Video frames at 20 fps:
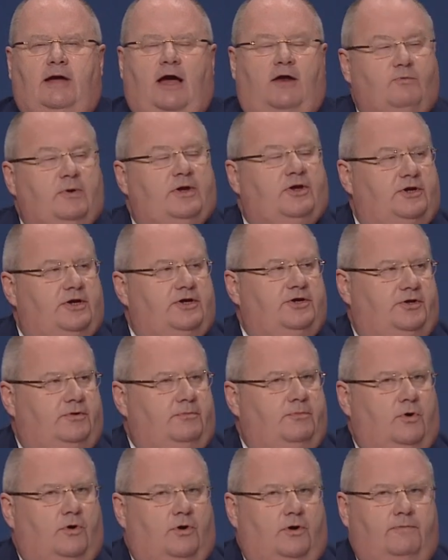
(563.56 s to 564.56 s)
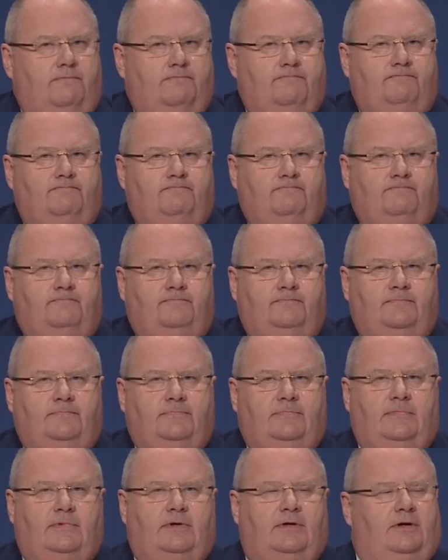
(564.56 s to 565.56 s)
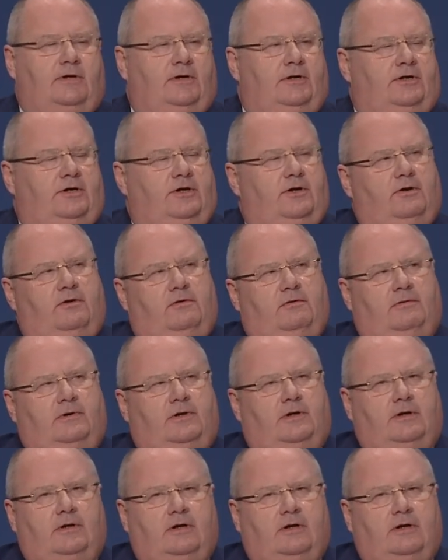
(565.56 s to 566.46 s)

And we're going to do more. You know,